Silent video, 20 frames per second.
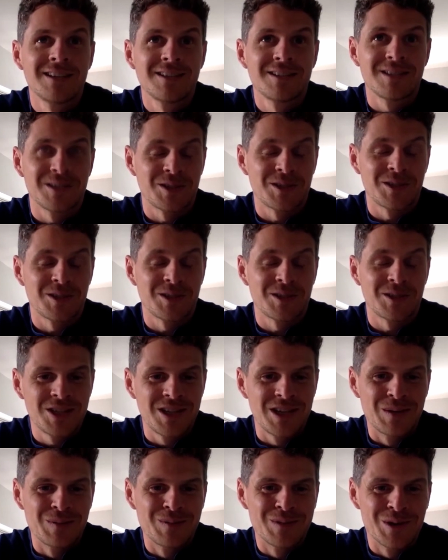the Scottish
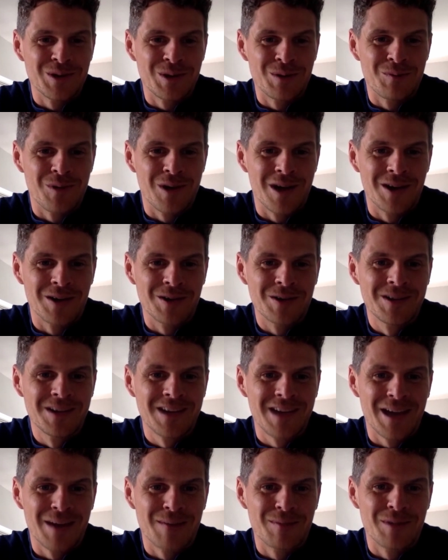team doing well,
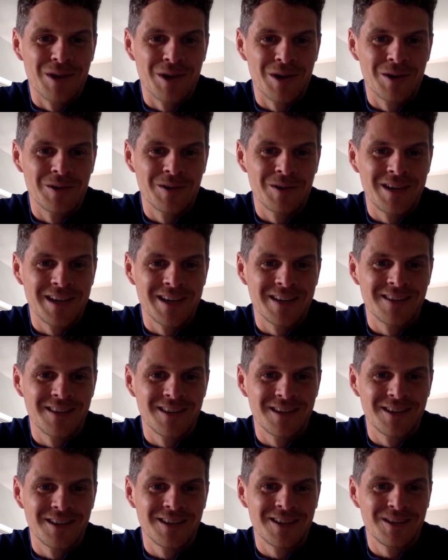not only in
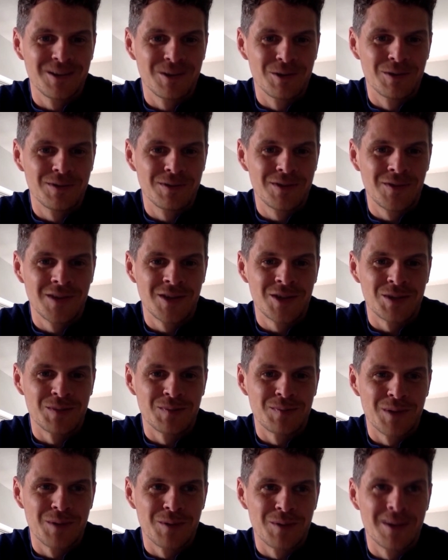the North
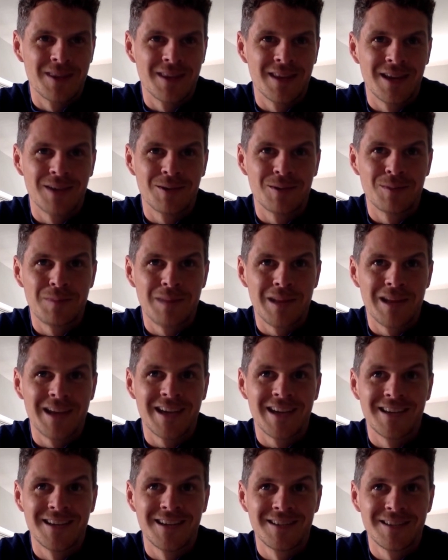Division, but when they would
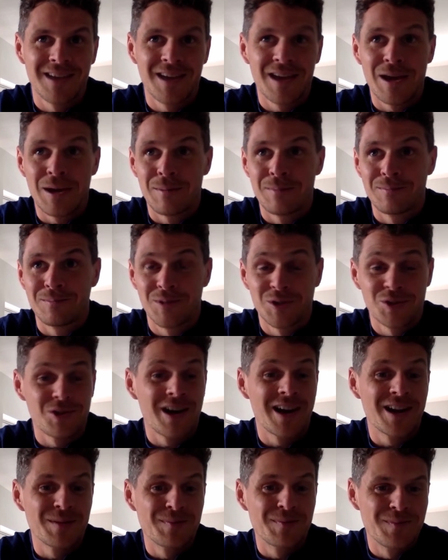play
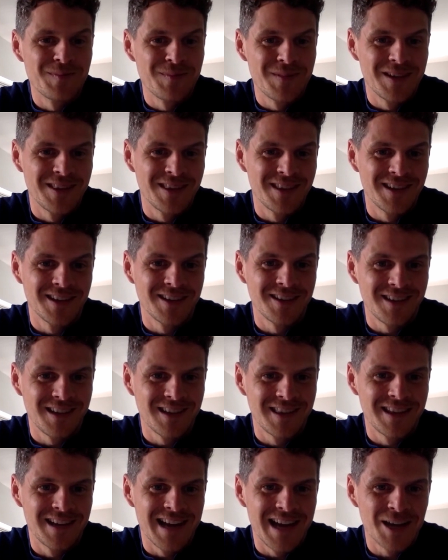Streatham in the
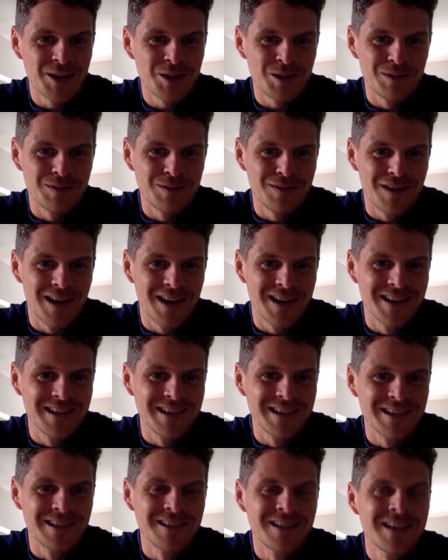national
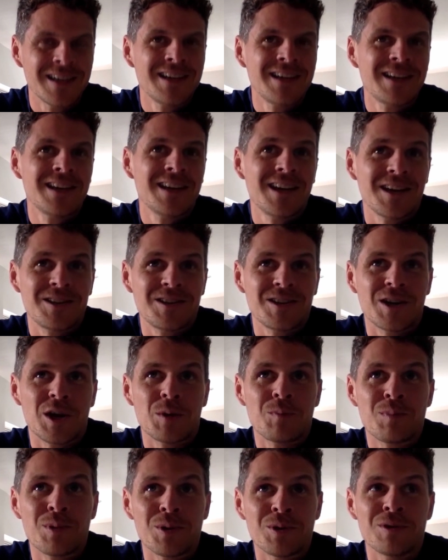final, and
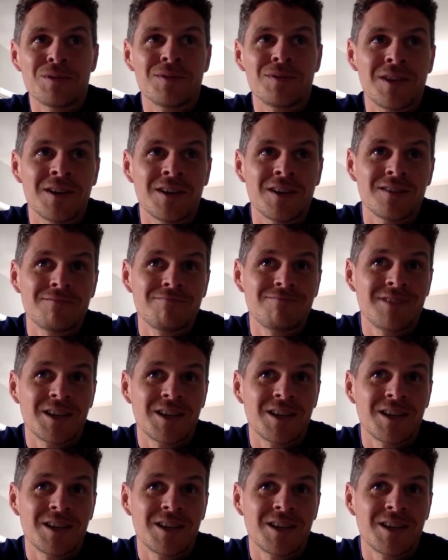proved that